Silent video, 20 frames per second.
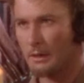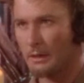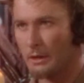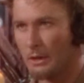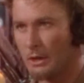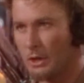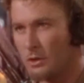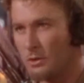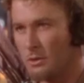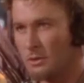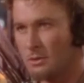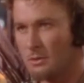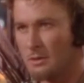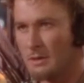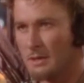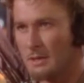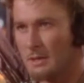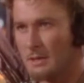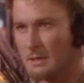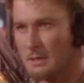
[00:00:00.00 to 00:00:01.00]
You?
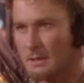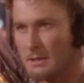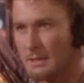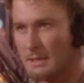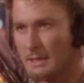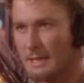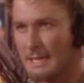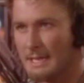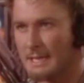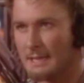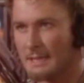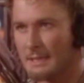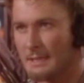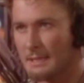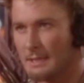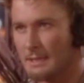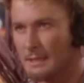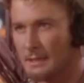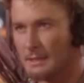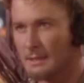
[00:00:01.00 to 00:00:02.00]

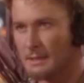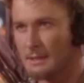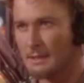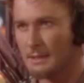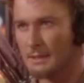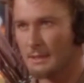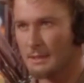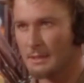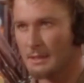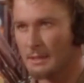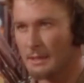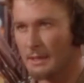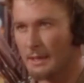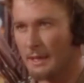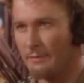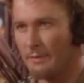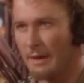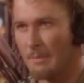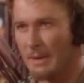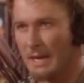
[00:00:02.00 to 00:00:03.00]
Yes. And
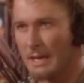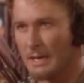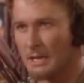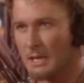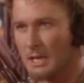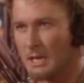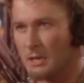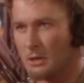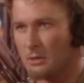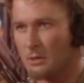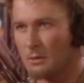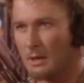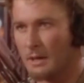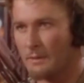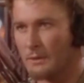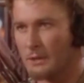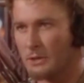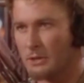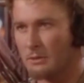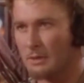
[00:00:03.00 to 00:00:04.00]
every man here who
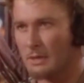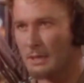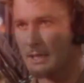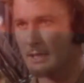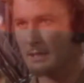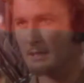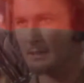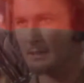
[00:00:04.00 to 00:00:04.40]
offers you allegiance.